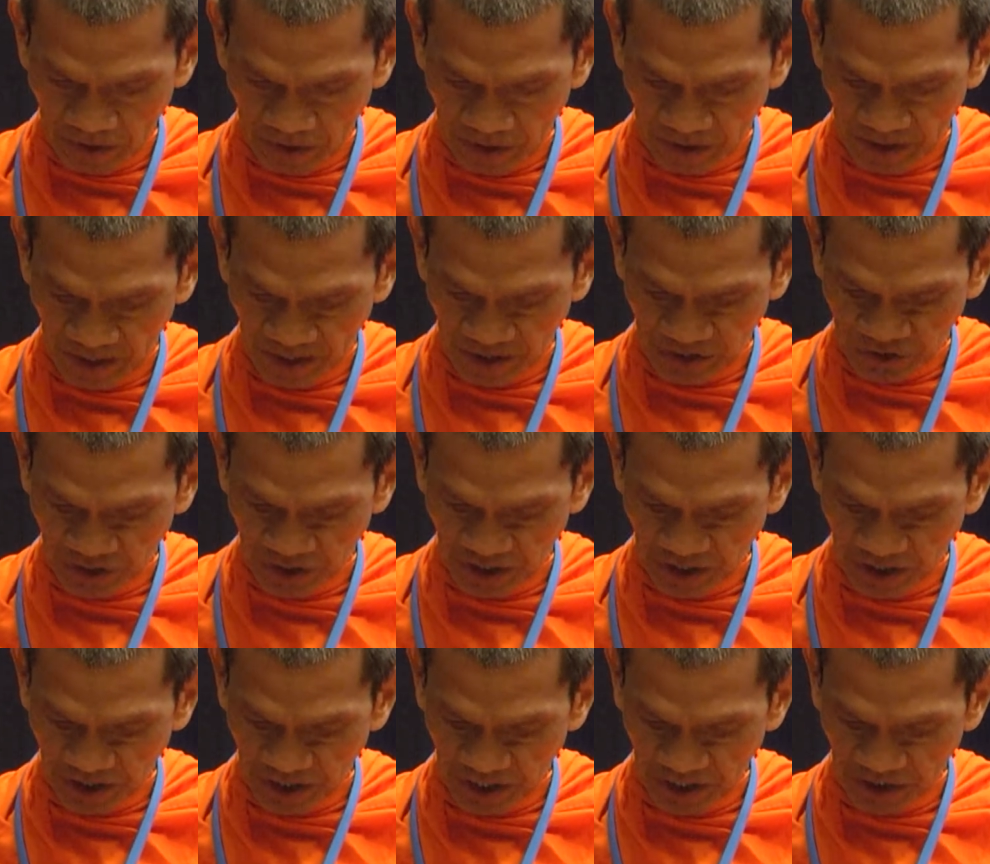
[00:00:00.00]
These
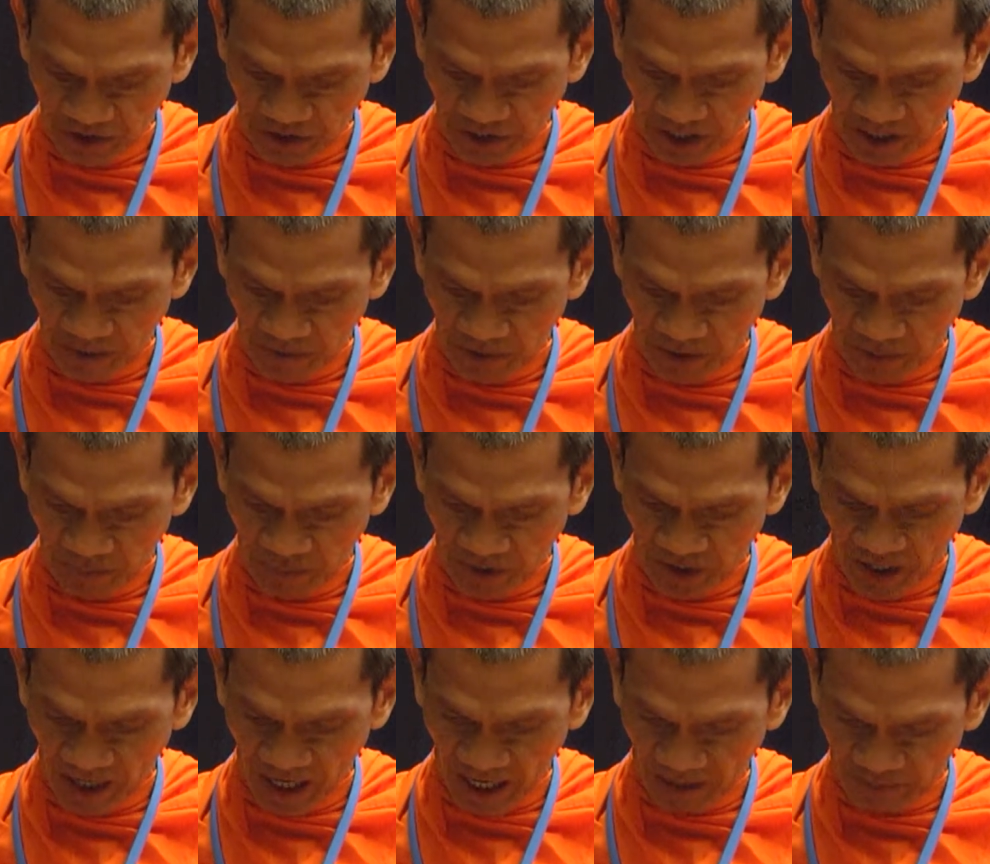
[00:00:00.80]
teachings can be
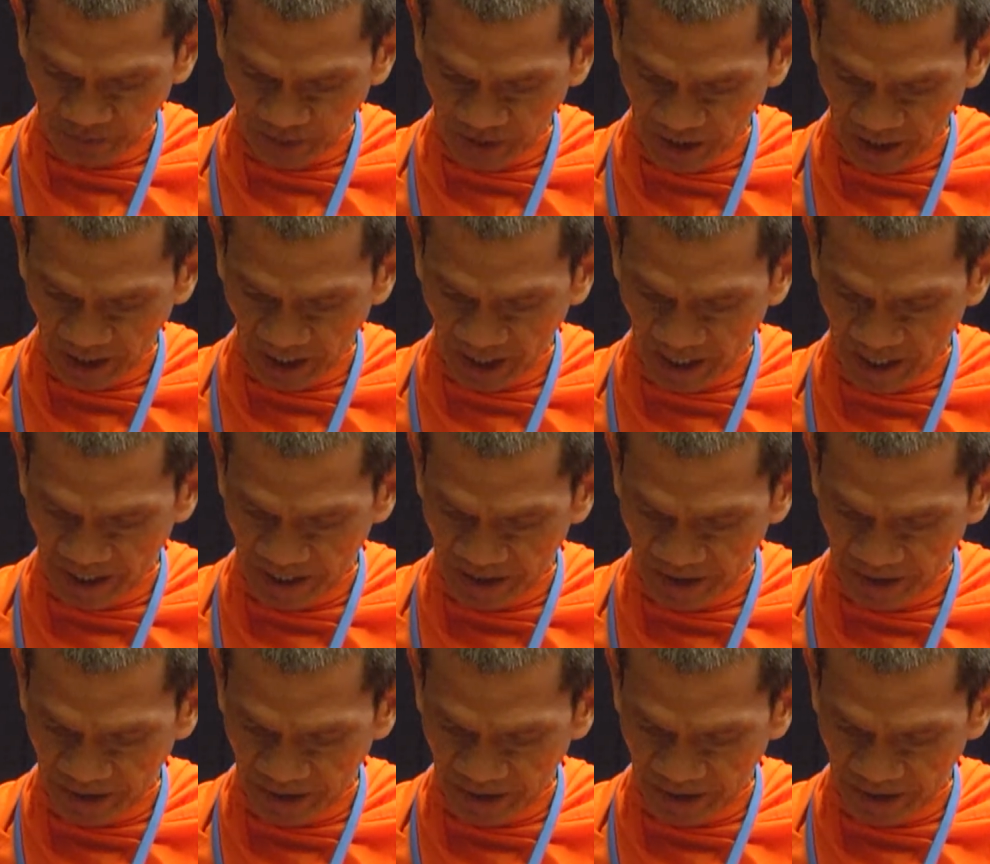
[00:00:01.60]
picked up and